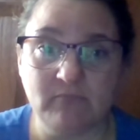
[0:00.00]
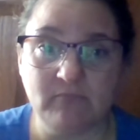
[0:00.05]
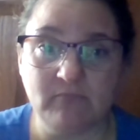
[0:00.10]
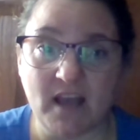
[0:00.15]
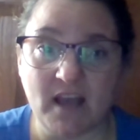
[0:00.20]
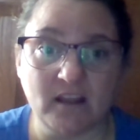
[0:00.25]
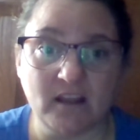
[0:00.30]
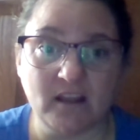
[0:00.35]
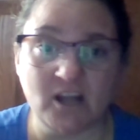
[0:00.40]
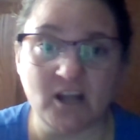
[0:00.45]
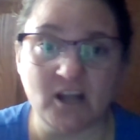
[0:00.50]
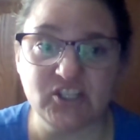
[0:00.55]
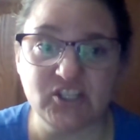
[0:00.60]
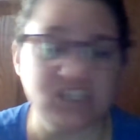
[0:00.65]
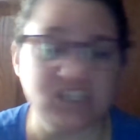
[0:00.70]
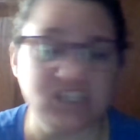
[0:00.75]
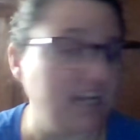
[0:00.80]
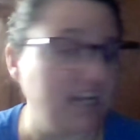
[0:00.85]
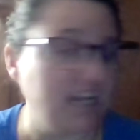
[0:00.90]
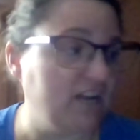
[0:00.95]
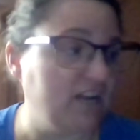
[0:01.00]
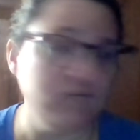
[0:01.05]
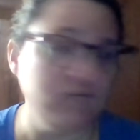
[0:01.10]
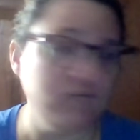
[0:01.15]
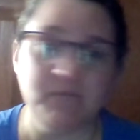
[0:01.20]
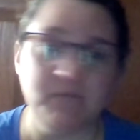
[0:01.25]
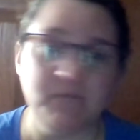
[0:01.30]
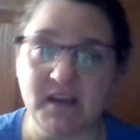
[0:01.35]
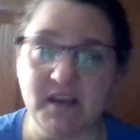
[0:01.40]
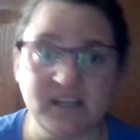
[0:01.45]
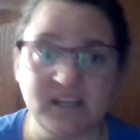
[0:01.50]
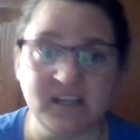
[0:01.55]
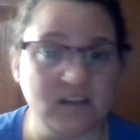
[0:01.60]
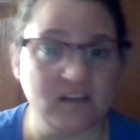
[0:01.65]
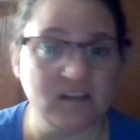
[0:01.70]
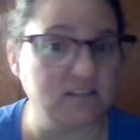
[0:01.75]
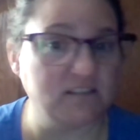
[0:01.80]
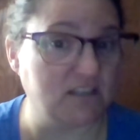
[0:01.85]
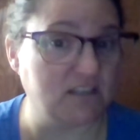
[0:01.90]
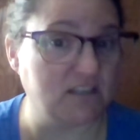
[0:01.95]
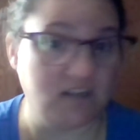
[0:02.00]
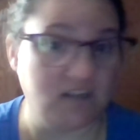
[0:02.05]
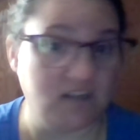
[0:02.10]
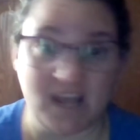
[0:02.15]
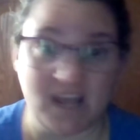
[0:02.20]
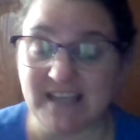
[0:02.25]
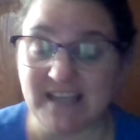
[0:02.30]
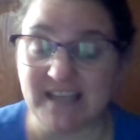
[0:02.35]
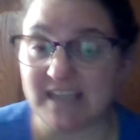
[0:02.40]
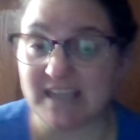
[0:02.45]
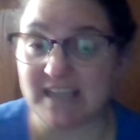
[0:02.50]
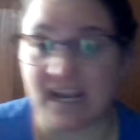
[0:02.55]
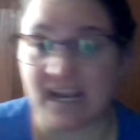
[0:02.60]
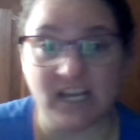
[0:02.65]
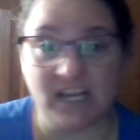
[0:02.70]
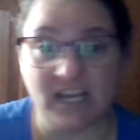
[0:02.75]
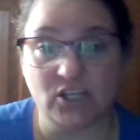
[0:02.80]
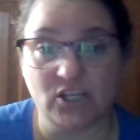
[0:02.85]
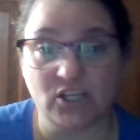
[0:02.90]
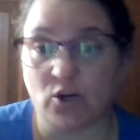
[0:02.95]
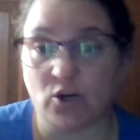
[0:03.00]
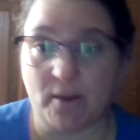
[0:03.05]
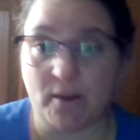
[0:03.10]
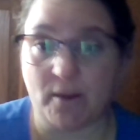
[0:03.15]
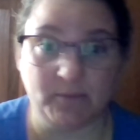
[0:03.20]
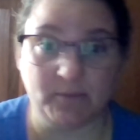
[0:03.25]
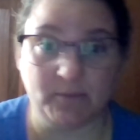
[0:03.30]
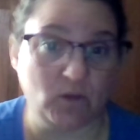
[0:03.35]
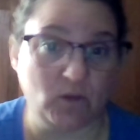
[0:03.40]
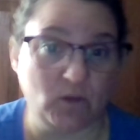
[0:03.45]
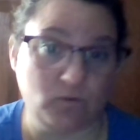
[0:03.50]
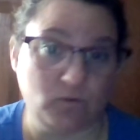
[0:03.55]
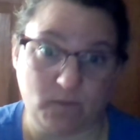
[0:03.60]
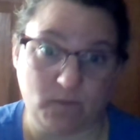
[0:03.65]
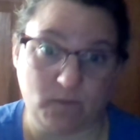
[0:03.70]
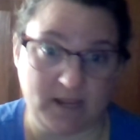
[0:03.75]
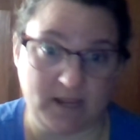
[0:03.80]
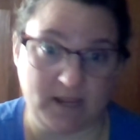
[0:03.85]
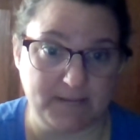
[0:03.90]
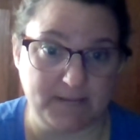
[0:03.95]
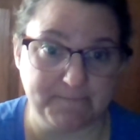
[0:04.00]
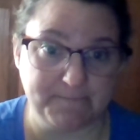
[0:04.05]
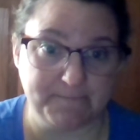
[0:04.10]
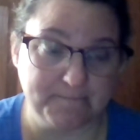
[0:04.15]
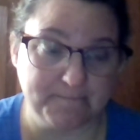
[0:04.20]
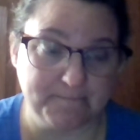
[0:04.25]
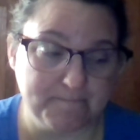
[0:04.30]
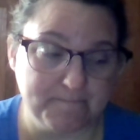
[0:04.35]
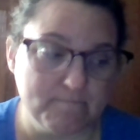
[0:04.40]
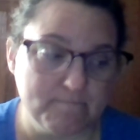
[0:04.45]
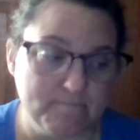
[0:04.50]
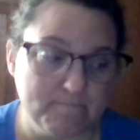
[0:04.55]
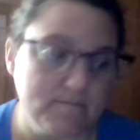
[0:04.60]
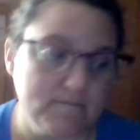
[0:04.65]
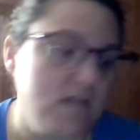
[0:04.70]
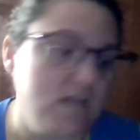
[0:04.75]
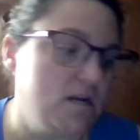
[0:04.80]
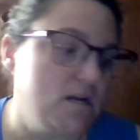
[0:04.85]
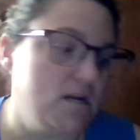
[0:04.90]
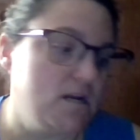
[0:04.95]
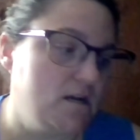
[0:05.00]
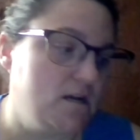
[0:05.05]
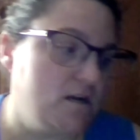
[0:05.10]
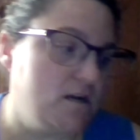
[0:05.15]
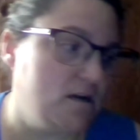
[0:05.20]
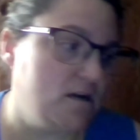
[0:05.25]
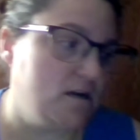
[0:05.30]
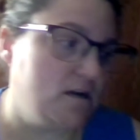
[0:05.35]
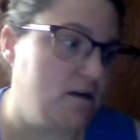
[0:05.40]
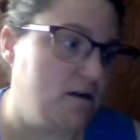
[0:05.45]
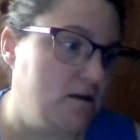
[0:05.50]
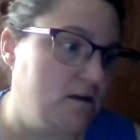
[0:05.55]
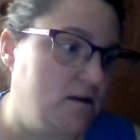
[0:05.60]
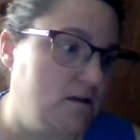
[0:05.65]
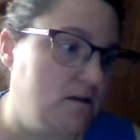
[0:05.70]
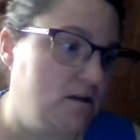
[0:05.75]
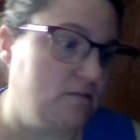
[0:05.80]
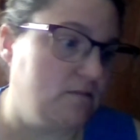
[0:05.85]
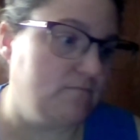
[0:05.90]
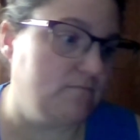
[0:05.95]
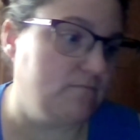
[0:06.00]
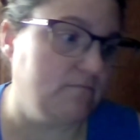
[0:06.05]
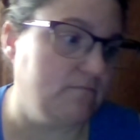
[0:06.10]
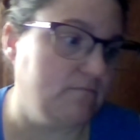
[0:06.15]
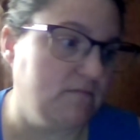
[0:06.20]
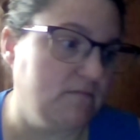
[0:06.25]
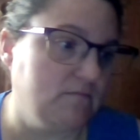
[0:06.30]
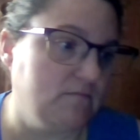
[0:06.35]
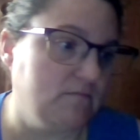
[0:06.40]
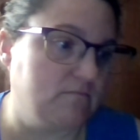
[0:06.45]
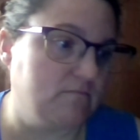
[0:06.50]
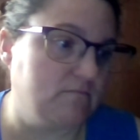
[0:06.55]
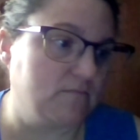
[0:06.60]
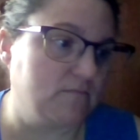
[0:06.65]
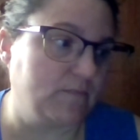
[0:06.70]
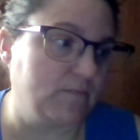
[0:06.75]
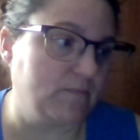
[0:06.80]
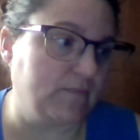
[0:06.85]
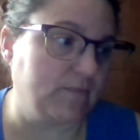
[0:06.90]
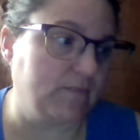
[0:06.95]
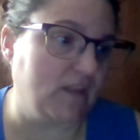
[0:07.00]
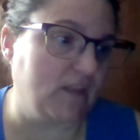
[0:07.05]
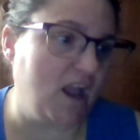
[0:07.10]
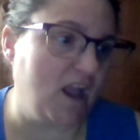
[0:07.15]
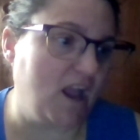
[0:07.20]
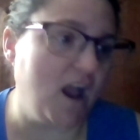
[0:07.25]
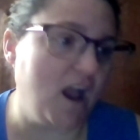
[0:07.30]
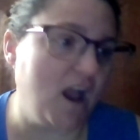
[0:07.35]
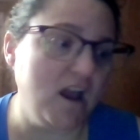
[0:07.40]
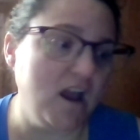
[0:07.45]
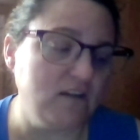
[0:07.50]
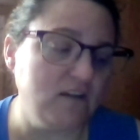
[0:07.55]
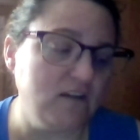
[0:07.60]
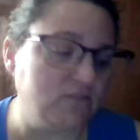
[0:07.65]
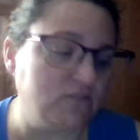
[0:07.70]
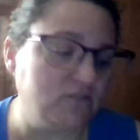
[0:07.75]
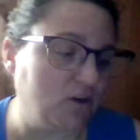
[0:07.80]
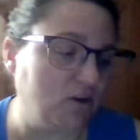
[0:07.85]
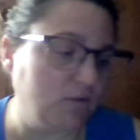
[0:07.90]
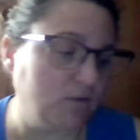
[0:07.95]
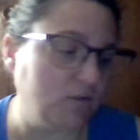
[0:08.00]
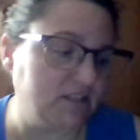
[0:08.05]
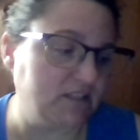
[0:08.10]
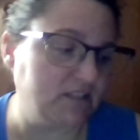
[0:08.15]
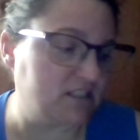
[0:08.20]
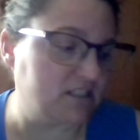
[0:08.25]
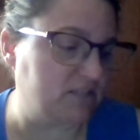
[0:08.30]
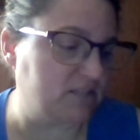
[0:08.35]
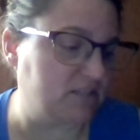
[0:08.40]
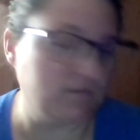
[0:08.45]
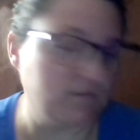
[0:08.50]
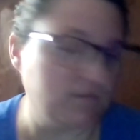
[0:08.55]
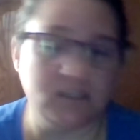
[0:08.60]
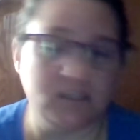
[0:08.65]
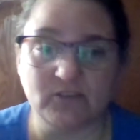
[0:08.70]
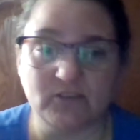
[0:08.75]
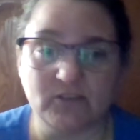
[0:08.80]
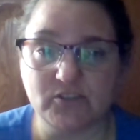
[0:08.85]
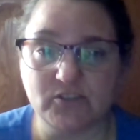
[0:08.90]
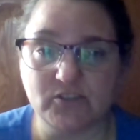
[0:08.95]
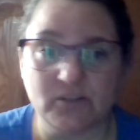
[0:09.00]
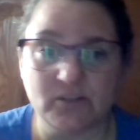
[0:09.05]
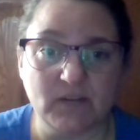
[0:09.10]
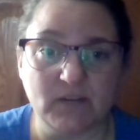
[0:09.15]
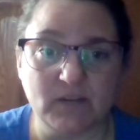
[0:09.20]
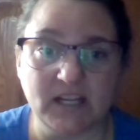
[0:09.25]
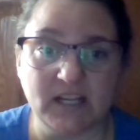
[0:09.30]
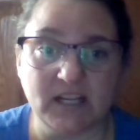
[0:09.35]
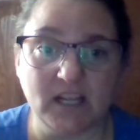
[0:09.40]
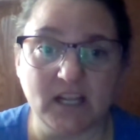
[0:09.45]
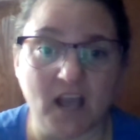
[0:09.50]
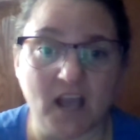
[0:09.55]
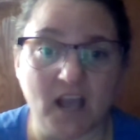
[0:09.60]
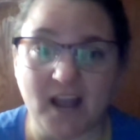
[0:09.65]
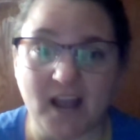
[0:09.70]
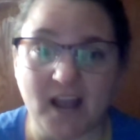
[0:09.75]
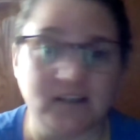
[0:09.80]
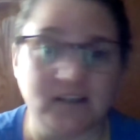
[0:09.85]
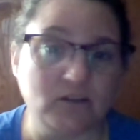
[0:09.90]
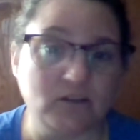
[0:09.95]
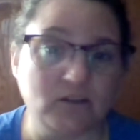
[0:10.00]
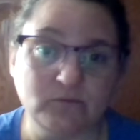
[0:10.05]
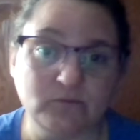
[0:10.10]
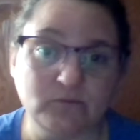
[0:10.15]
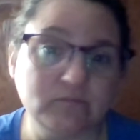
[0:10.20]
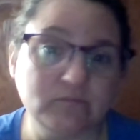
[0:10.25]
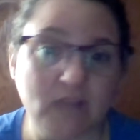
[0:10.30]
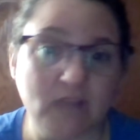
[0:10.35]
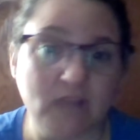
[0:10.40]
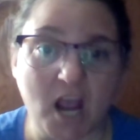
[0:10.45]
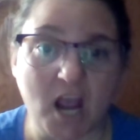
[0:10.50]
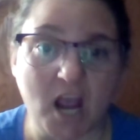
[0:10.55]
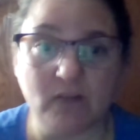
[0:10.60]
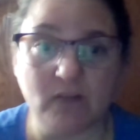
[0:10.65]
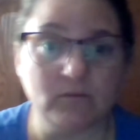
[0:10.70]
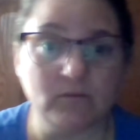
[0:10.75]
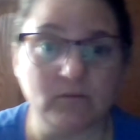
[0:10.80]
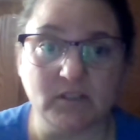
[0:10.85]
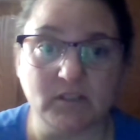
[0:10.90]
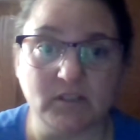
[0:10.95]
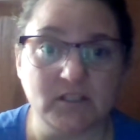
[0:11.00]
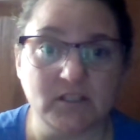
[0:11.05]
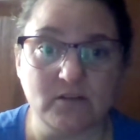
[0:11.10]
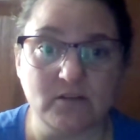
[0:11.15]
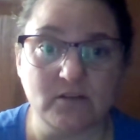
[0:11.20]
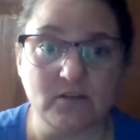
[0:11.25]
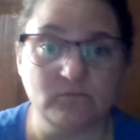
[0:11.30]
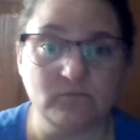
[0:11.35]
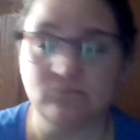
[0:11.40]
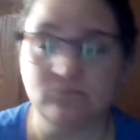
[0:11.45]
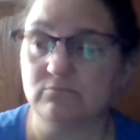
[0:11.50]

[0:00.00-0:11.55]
biologics like everybody else, and I gained a crap load of weight. Um, I don't know what the stimulator's doing. I don't. I really don't.